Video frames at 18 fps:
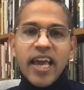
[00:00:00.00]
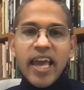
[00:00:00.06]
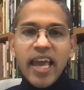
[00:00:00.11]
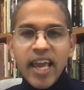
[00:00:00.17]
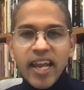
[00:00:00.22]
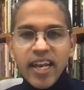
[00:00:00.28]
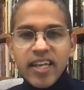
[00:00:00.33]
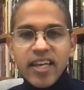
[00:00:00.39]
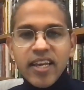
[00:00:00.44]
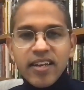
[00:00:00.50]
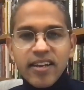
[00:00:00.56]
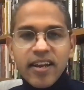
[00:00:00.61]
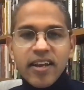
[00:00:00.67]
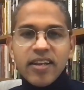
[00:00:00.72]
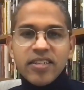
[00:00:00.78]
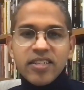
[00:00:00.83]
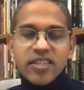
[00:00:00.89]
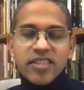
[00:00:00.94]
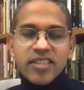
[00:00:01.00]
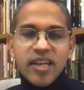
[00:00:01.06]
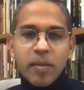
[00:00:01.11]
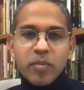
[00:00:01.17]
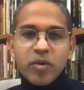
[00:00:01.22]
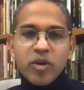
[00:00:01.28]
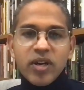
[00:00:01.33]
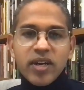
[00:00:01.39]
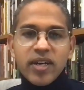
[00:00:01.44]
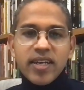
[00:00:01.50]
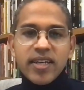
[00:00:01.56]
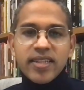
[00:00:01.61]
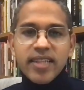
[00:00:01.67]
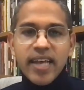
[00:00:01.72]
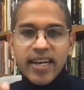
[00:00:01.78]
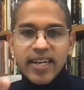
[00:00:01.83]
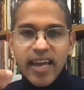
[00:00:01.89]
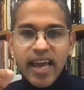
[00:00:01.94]
Any religious community
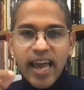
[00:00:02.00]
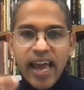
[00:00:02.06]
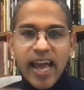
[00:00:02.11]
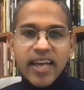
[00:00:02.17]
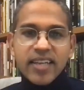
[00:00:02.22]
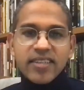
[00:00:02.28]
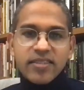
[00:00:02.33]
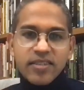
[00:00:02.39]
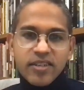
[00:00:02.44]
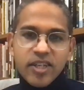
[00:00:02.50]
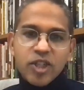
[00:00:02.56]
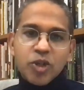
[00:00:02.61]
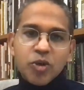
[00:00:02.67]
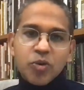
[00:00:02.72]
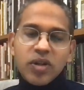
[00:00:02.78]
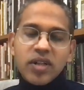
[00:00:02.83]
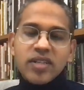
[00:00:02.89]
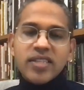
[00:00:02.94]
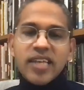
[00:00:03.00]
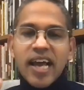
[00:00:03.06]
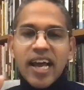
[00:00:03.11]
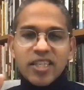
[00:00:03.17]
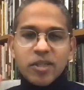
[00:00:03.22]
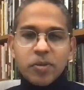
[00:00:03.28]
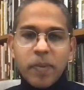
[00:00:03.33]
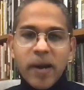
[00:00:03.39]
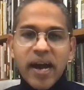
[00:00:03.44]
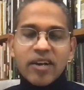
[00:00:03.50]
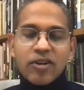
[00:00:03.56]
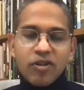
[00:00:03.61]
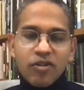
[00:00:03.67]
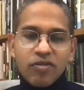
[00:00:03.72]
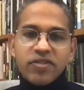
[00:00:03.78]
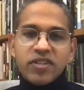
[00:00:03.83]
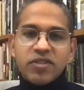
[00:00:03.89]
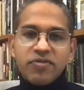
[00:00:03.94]
that has rituals as part
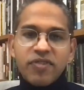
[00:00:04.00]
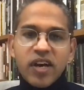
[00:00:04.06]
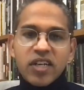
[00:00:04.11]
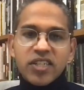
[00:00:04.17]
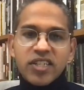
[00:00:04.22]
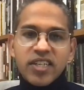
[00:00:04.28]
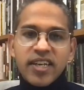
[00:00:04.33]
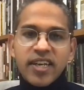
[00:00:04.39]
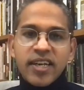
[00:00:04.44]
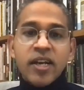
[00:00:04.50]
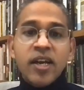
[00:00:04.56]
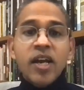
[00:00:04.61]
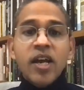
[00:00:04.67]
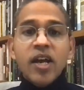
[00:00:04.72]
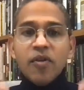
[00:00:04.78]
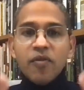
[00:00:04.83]
of its functioning